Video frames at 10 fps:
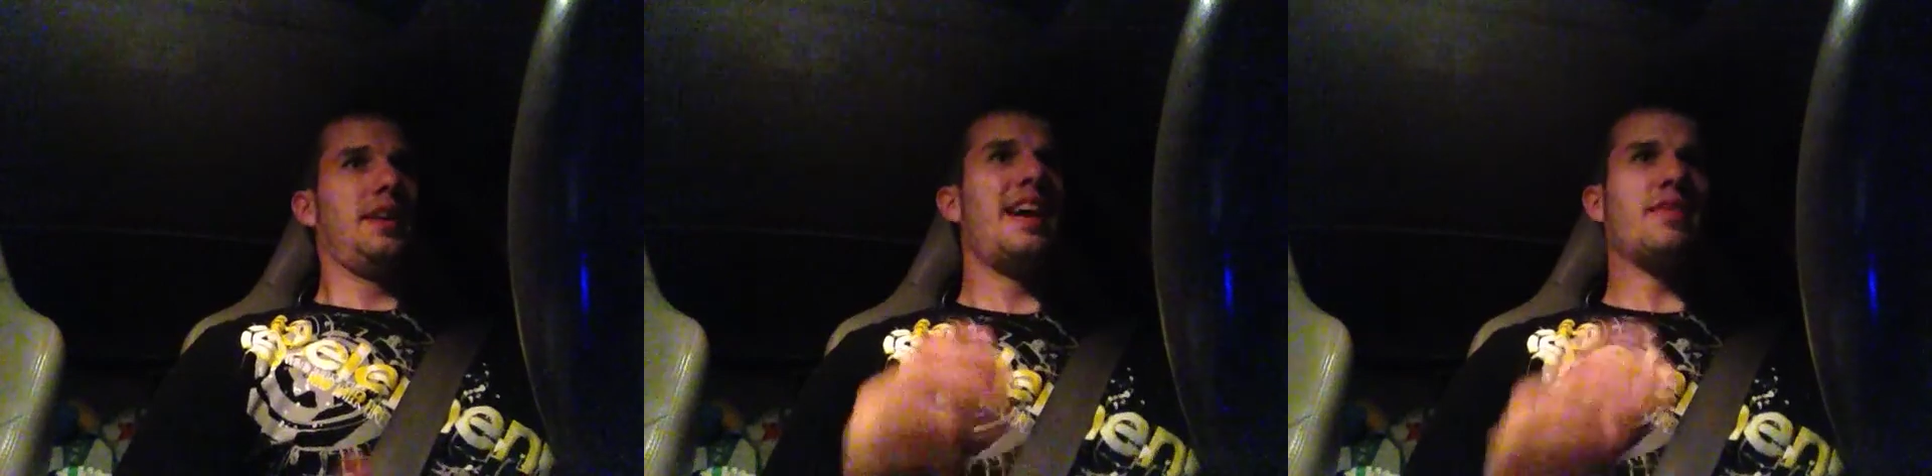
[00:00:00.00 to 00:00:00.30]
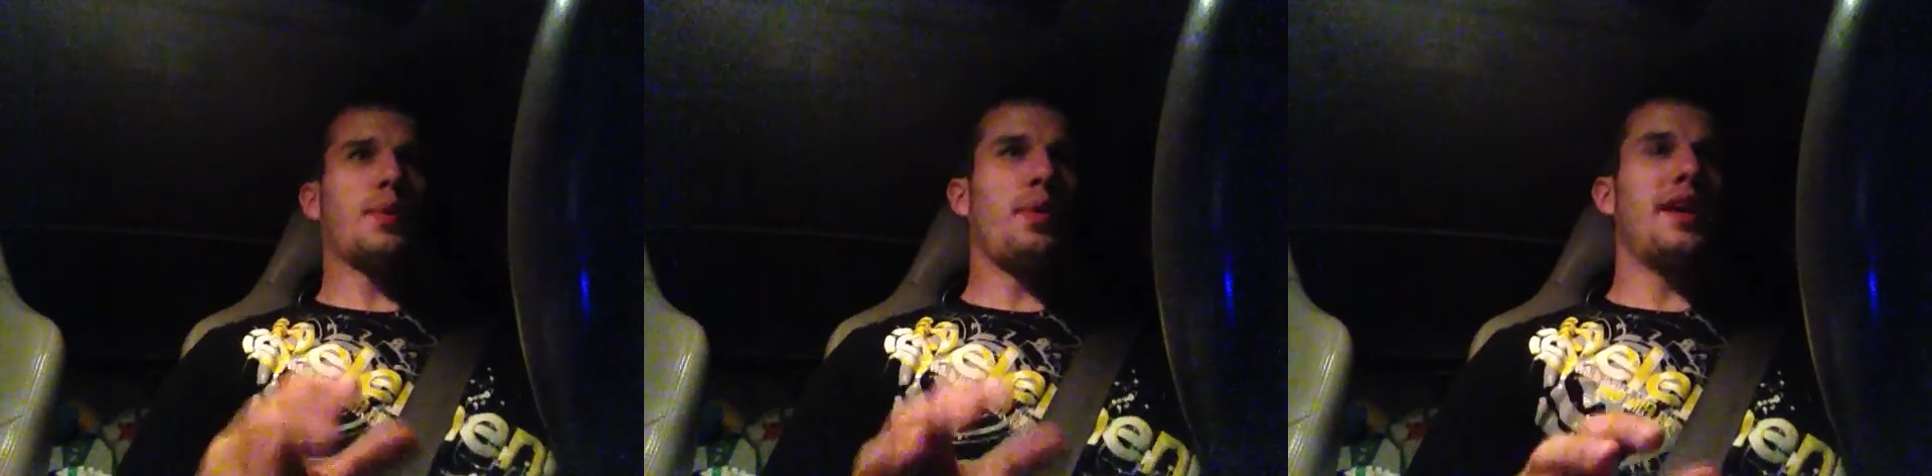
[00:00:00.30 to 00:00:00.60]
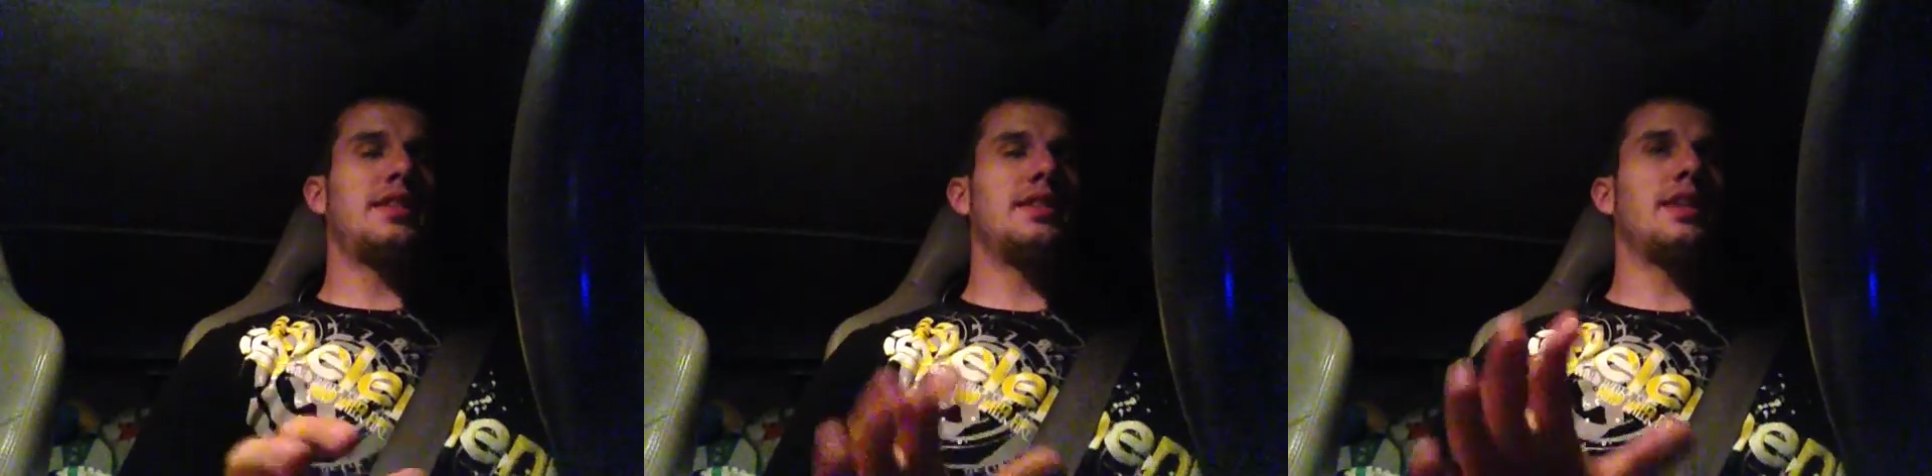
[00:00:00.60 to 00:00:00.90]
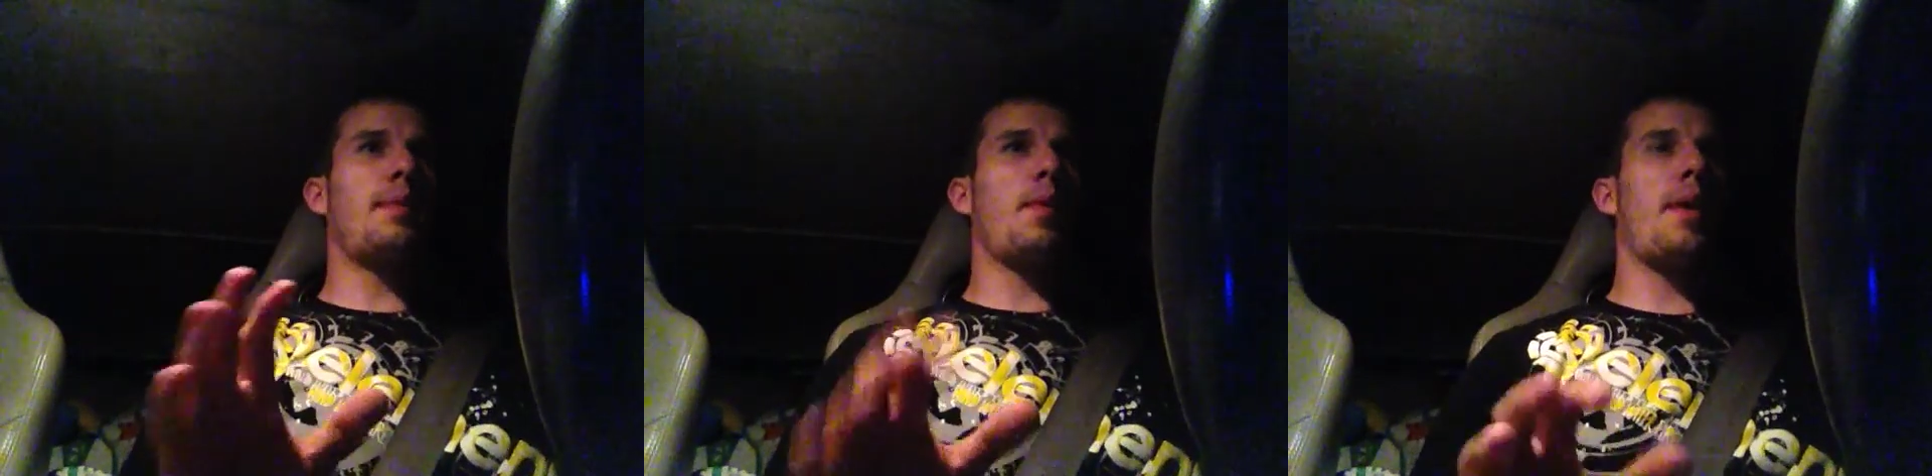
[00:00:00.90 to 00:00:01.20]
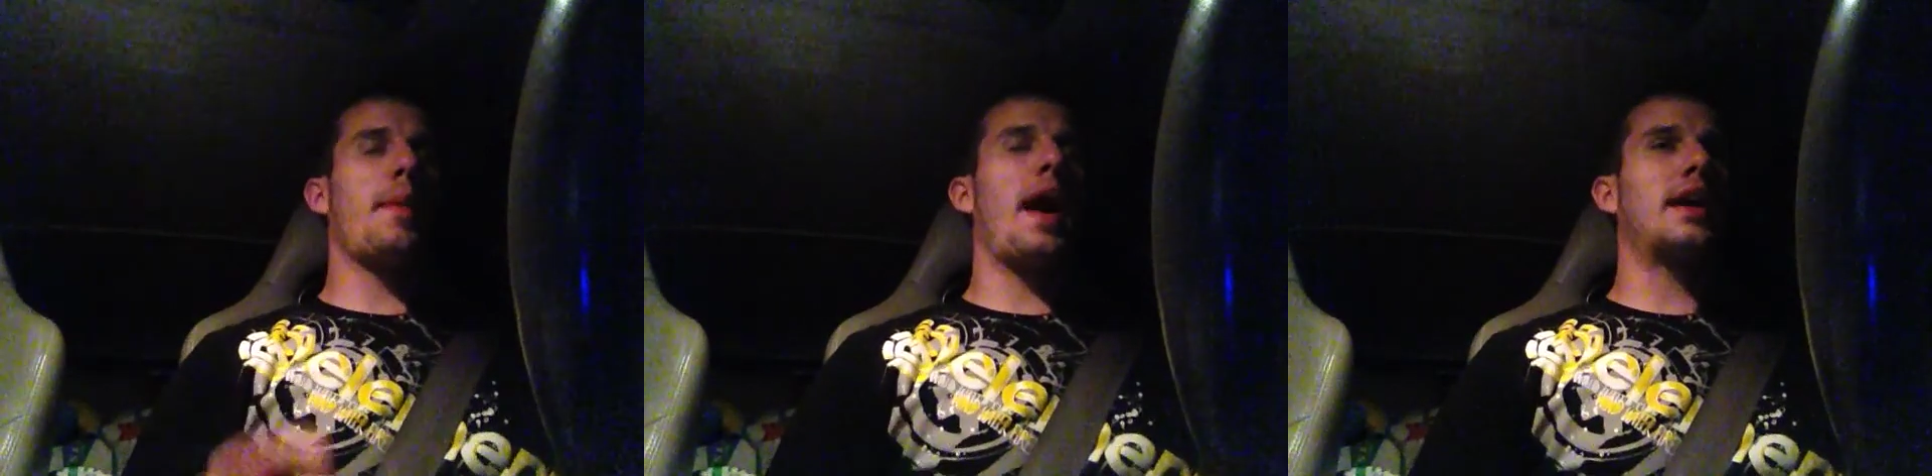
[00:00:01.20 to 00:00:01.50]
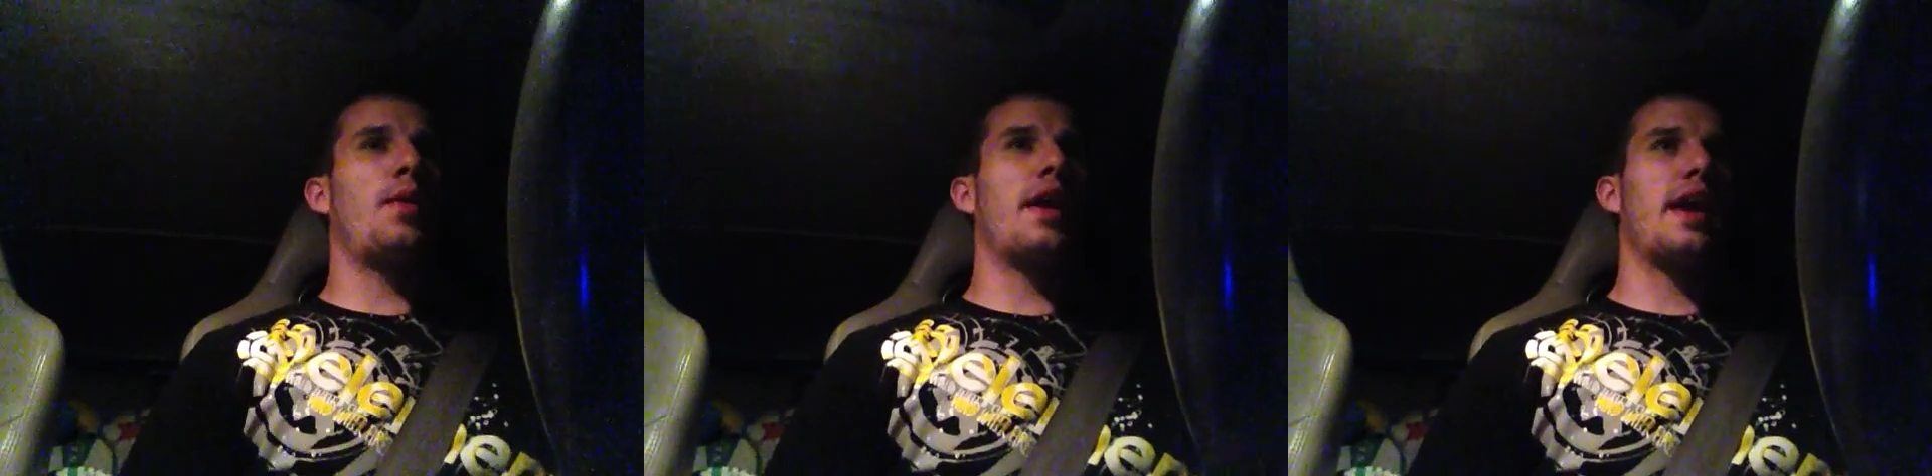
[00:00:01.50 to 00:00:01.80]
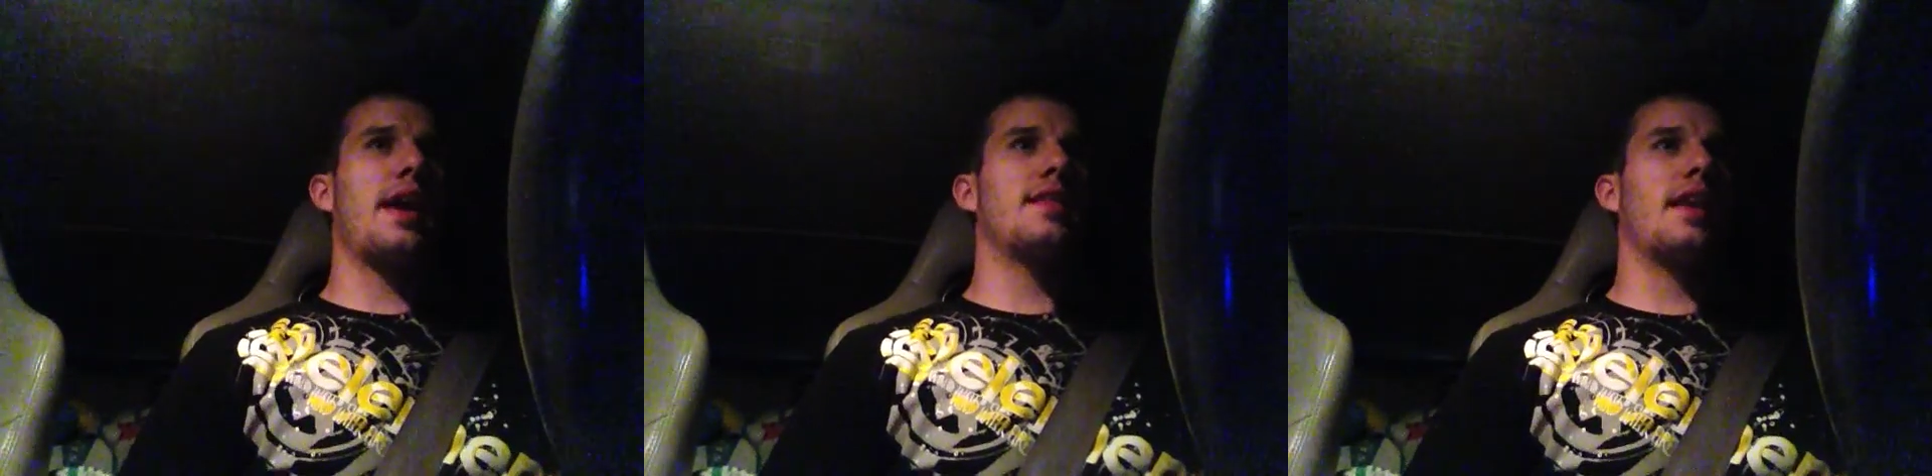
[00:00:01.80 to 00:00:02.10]
And I have some places on my way back I want
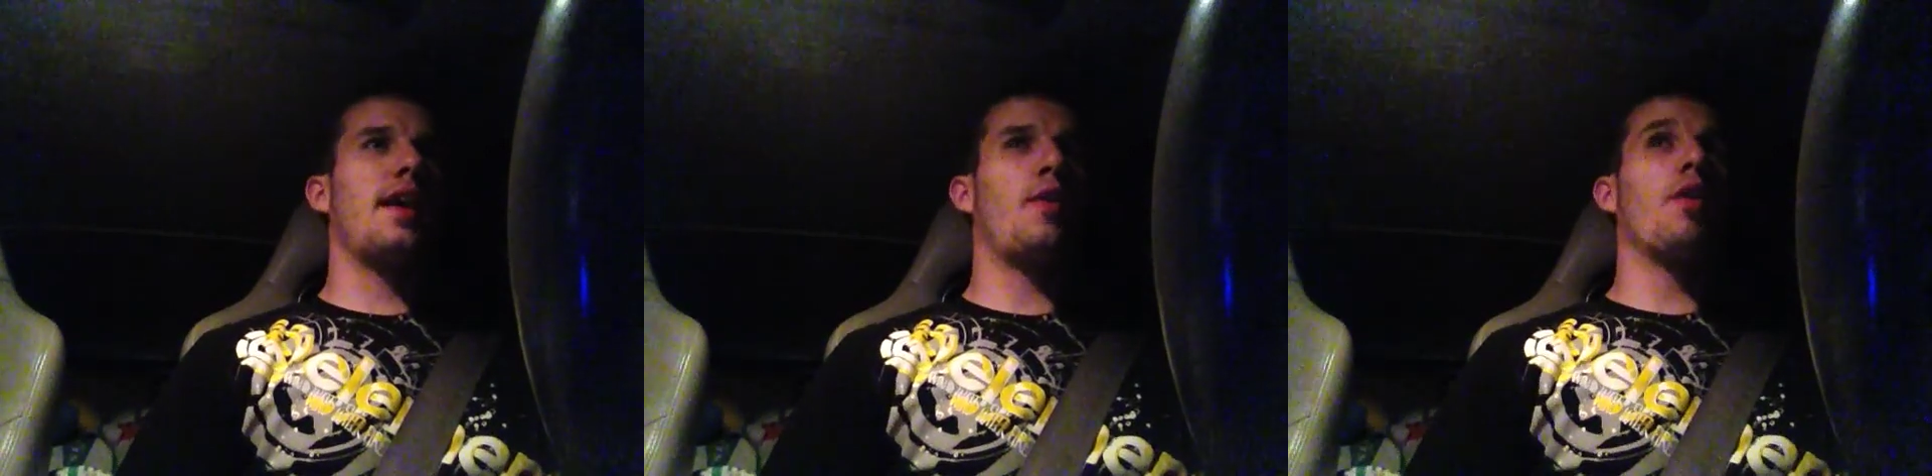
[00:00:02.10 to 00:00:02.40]
to hit that,